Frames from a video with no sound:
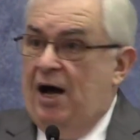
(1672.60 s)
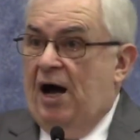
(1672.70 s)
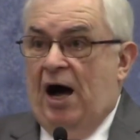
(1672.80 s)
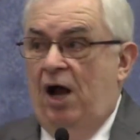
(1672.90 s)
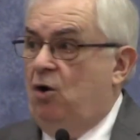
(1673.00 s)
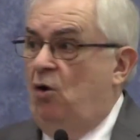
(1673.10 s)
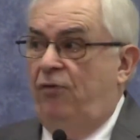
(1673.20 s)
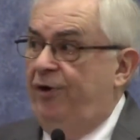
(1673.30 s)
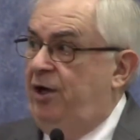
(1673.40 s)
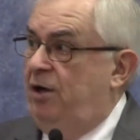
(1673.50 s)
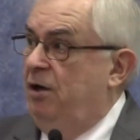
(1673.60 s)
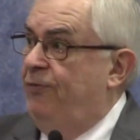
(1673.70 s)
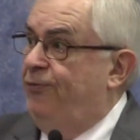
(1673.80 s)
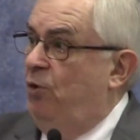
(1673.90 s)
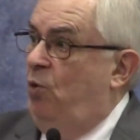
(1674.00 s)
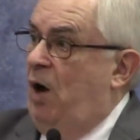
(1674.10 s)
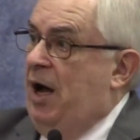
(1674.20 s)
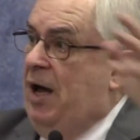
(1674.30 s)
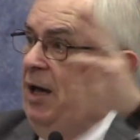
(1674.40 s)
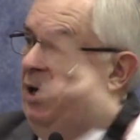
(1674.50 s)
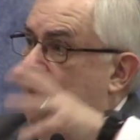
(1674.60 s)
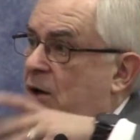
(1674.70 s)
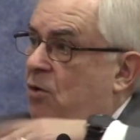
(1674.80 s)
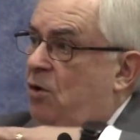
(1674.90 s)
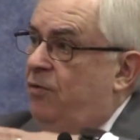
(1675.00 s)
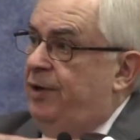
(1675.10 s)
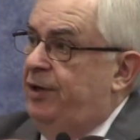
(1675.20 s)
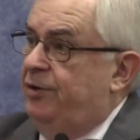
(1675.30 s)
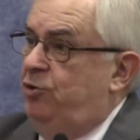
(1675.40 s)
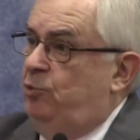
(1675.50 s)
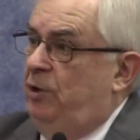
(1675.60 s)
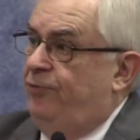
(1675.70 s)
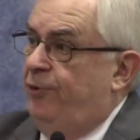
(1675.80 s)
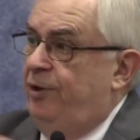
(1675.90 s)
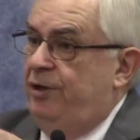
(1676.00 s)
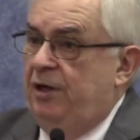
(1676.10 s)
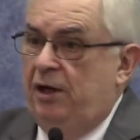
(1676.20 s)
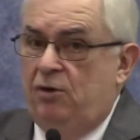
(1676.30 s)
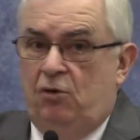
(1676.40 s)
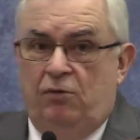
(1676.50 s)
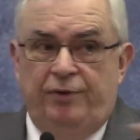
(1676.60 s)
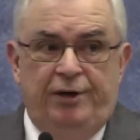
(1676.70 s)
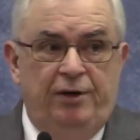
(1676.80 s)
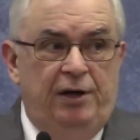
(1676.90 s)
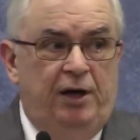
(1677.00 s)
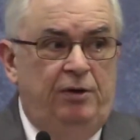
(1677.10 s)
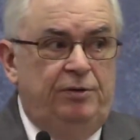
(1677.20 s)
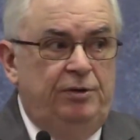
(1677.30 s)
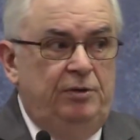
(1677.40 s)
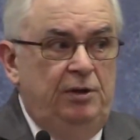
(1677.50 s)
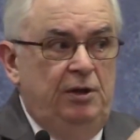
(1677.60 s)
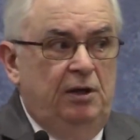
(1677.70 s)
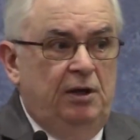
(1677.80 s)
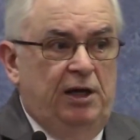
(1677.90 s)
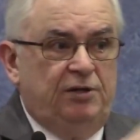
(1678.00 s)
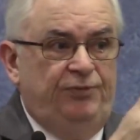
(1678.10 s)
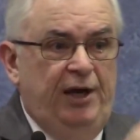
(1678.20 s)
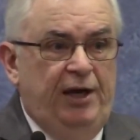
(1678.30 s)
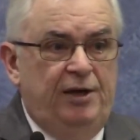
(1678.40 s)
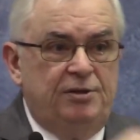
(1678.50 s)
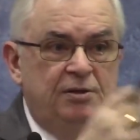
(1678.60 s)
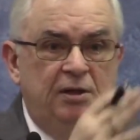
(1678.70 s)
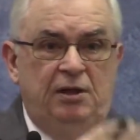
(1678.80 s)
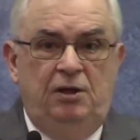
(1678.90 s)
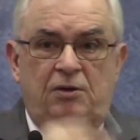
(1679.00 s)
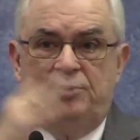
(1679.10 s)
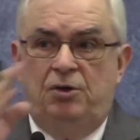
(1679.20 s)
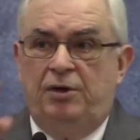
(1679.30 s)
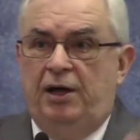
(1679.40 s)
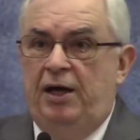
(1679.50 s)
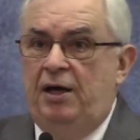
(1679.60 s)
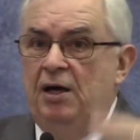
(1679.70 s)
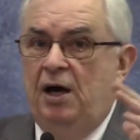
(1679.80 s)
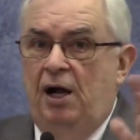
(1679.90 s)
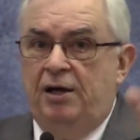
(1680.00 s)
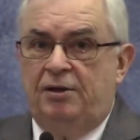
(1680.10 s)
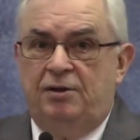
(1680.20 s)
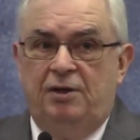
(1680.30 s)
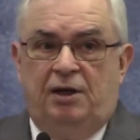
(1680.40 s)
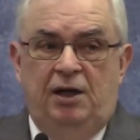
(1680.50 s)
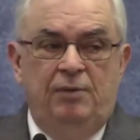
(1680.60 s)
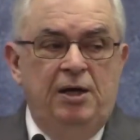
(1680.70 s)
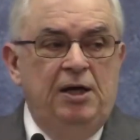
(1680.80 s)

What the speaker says: I'll go over here for a while. I'll go over here to New Milford, and then I'll go over here now to Las Vegas, and then, you know, it's okay. I'll get to the kingdom.